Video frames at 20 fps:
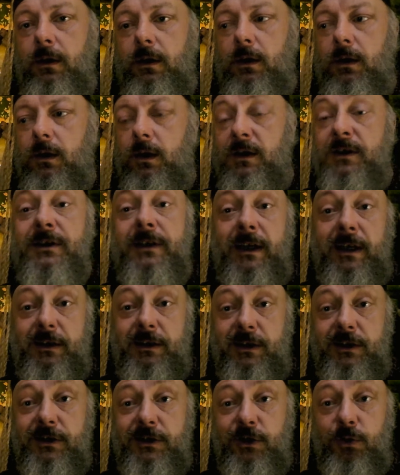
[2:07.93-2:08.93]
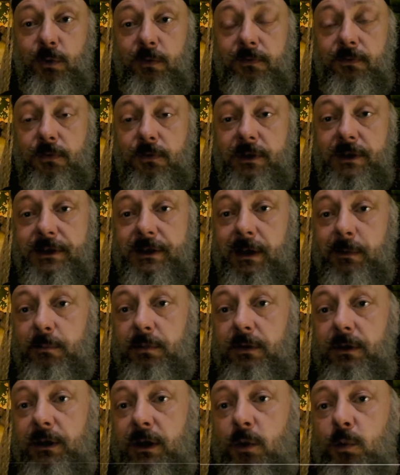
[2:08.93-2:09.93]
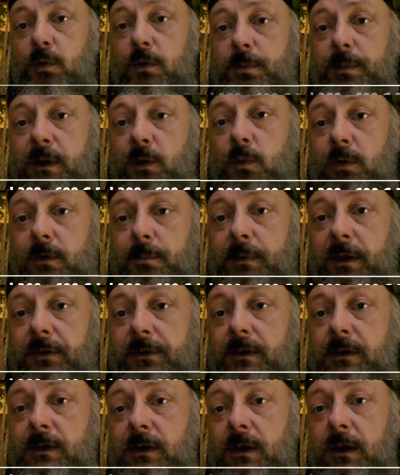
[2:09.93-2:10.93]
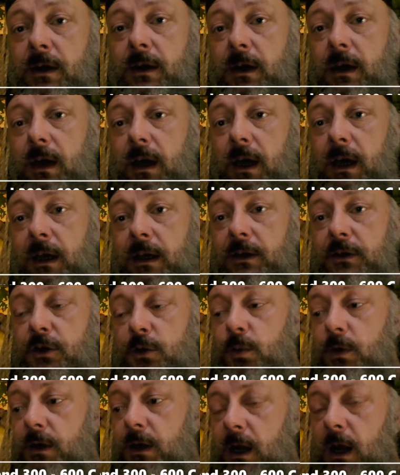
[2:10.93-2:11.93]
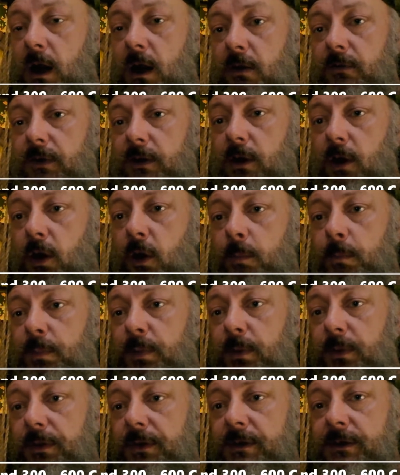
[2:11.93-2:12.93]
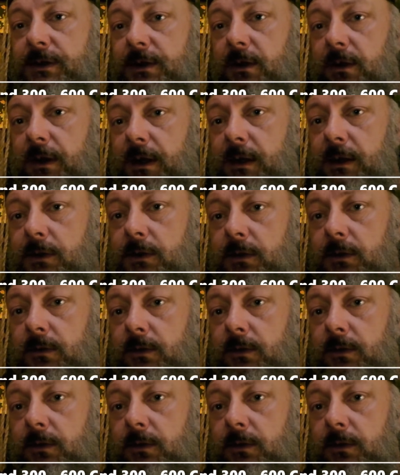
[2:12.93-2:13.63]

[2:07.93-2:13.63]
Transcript: uh, a standing stone for example now would be one method, and you would carve it up the side